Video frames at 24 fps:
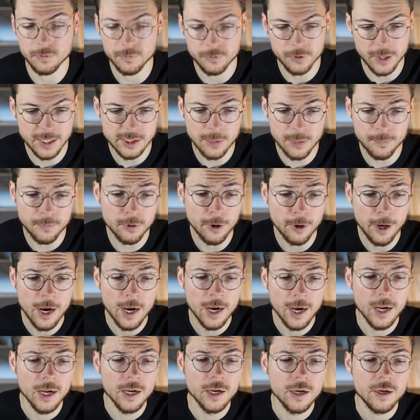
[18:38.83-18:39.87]
For example,
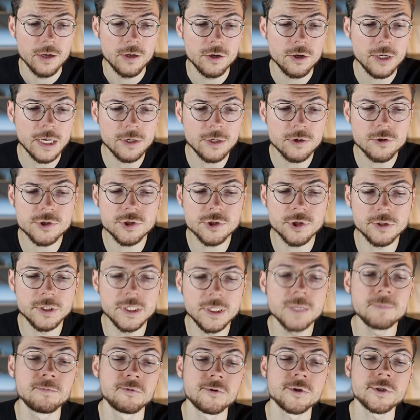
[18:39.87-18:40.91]
you can use the
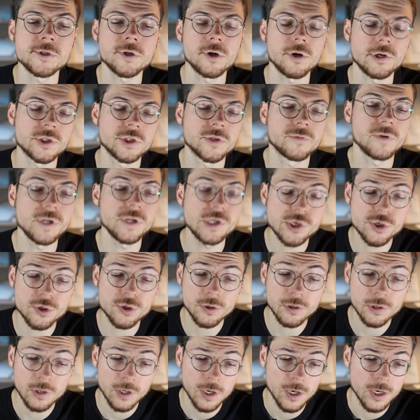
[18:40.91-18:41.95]
deep research
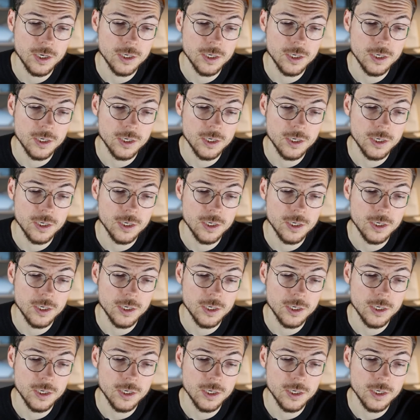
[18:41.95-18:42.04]
feature